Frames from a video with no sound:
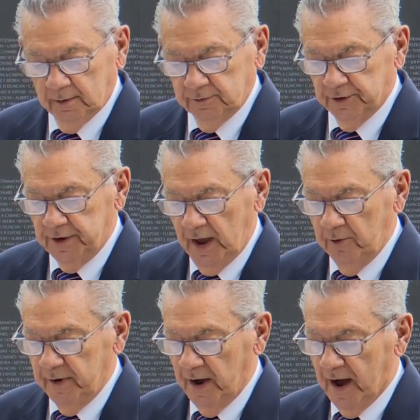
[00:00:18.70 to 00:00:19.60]
Today
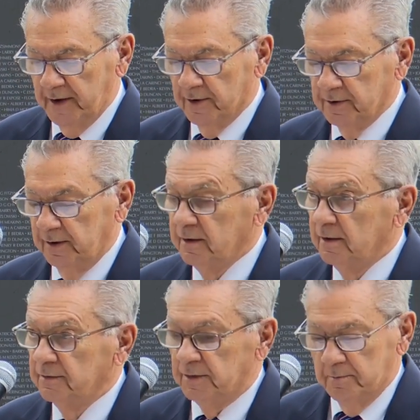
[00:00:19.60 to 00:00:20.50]
we honor
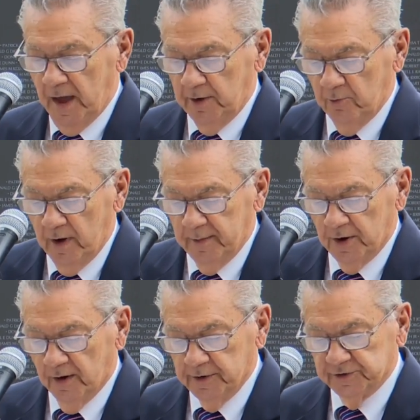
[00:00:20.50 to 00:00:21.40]
the men and women
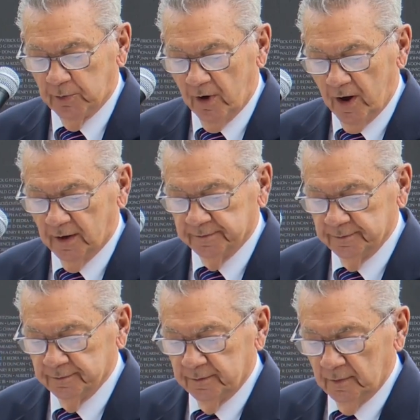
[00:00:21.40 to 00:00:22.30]
on this wall.
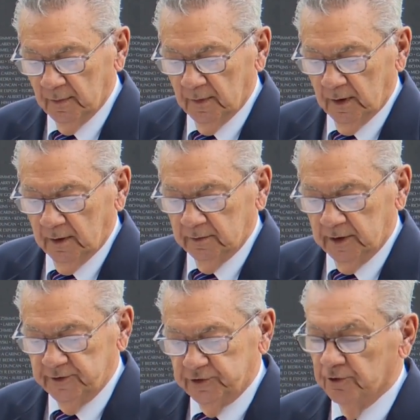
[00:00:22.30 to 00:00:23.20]

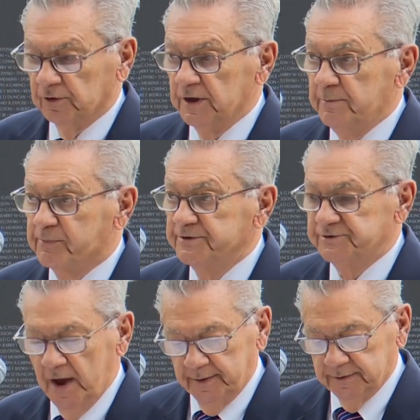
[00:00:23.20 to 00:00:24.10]
They truly
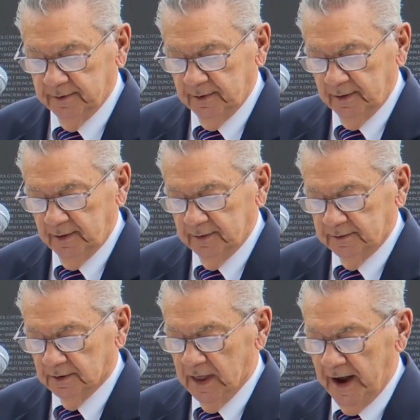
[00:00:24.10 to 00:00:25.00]
present
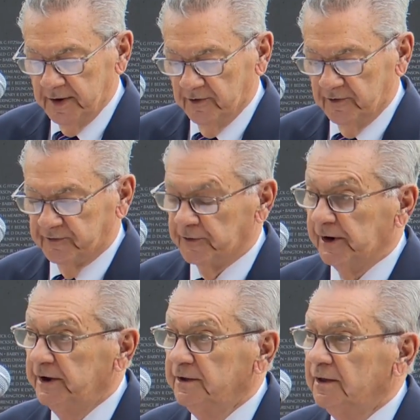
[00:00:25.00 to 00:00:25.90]
the land of the
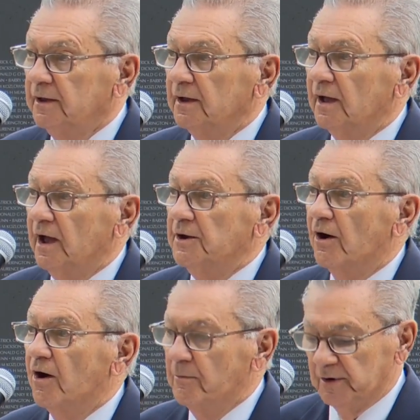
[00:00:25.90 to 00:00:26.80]
free and the
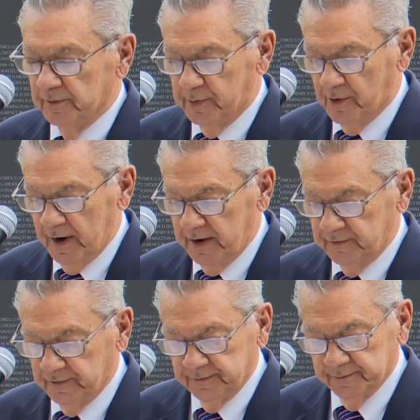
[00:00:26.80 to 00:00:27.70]
home of the
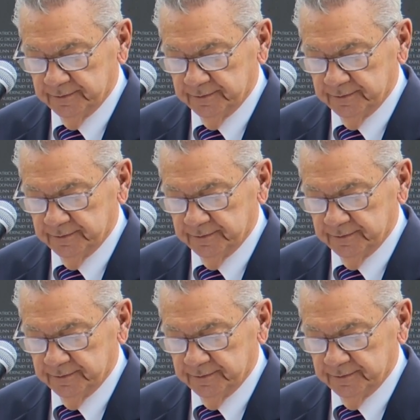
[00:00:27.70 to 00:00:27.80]
brave.